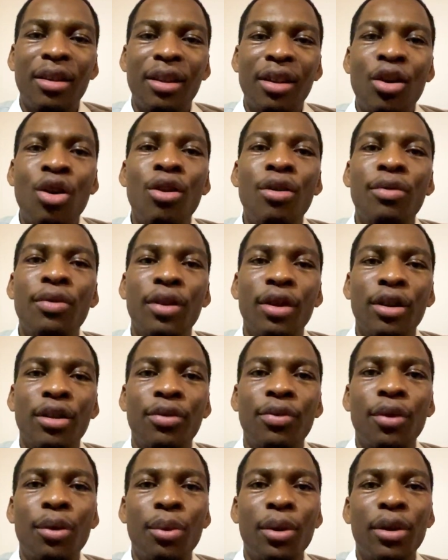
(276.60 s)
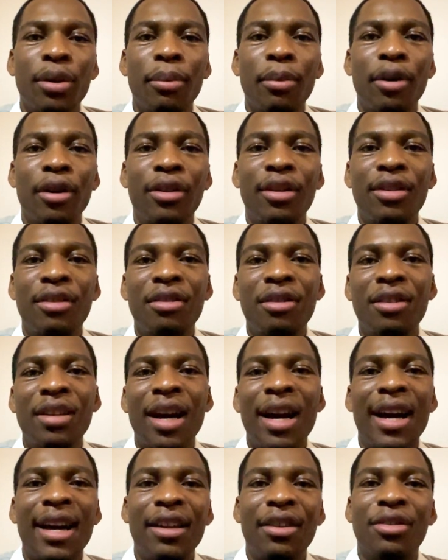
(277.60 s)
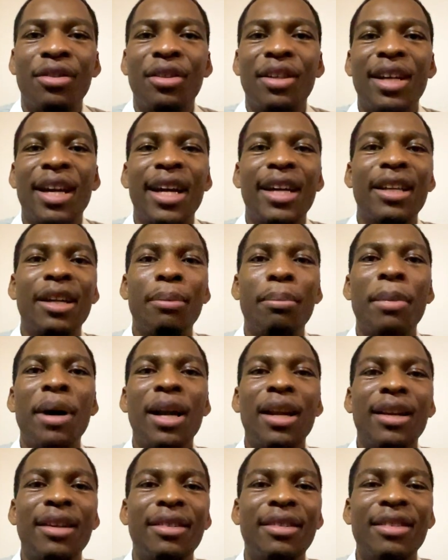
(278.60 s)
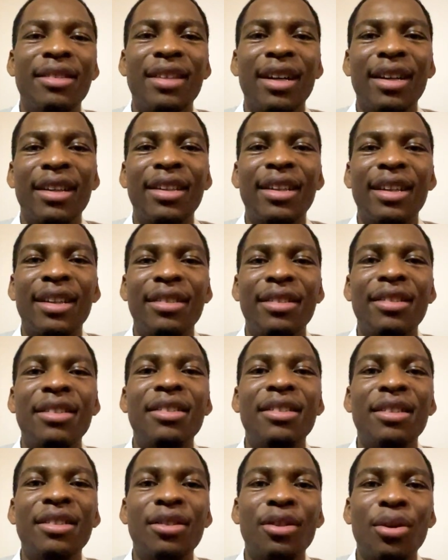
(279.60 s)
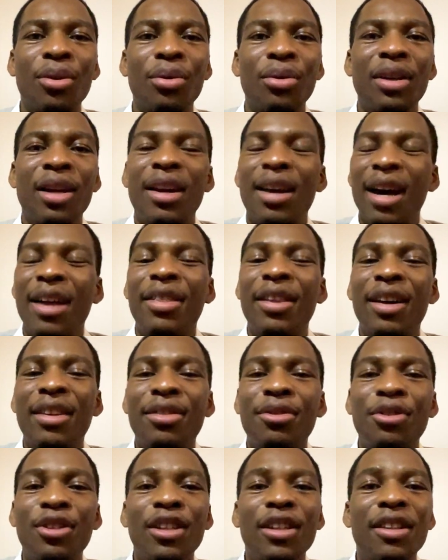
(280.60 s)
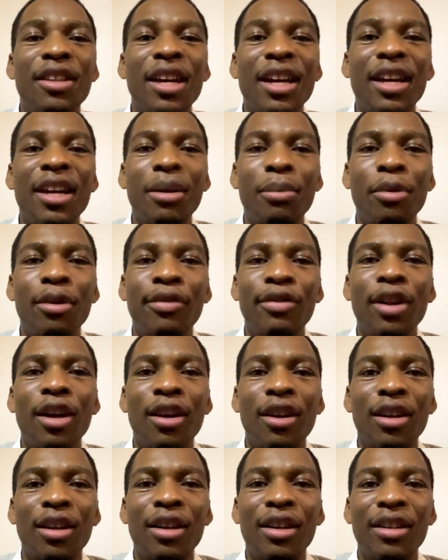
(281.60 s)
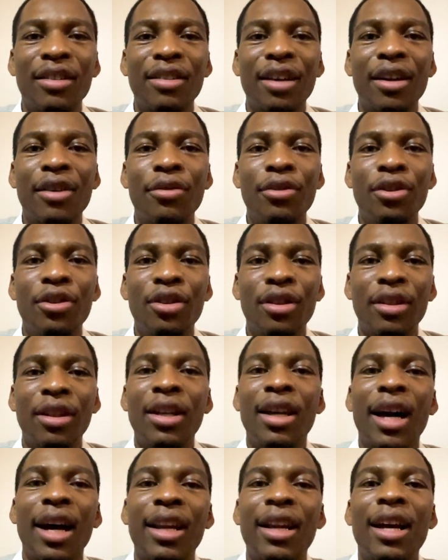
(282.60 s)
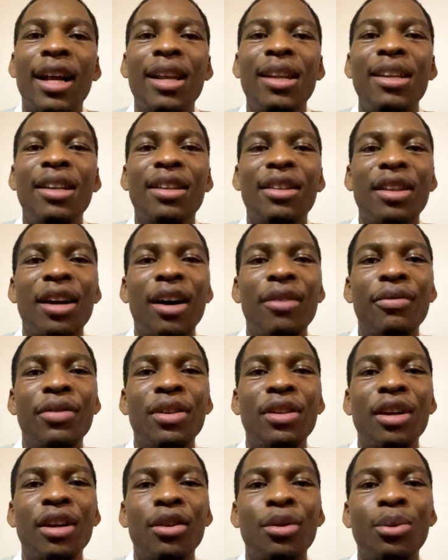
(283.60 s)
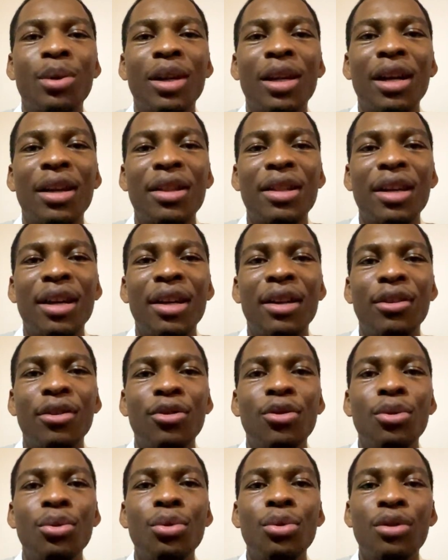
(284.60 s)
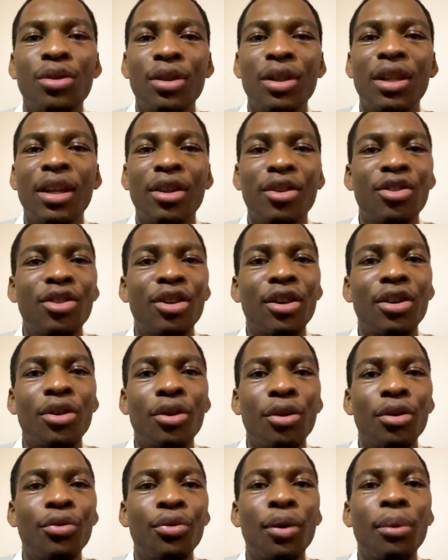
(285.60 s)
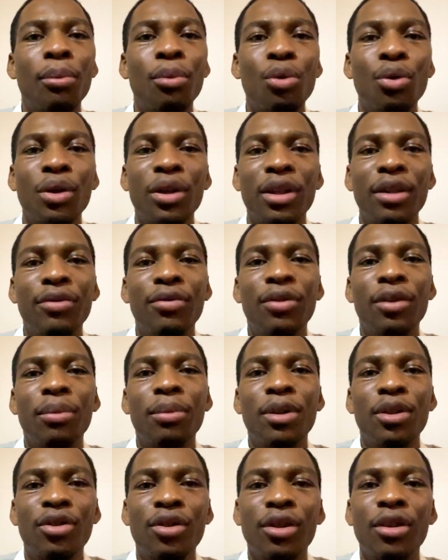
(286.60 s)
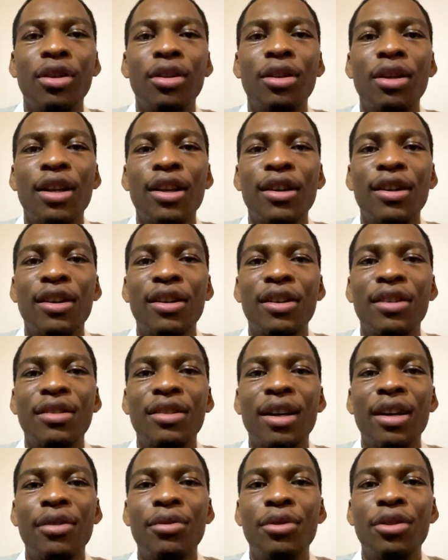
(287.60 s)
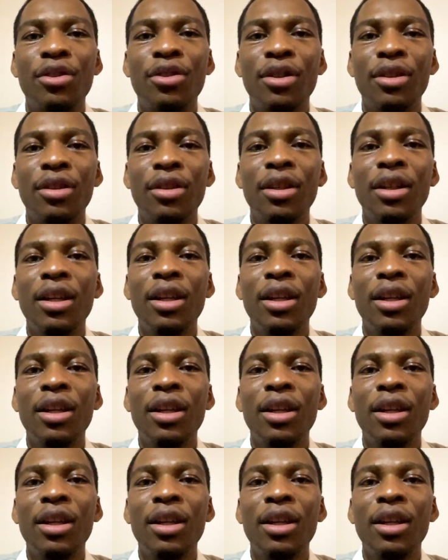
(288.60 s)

covers for when the market is high, so it kind of balances and cancels it out. And that's really the aim of dollar cost averaging. And I'll link that video as well at the end too, so you can check out for more information on dollar cost averaging.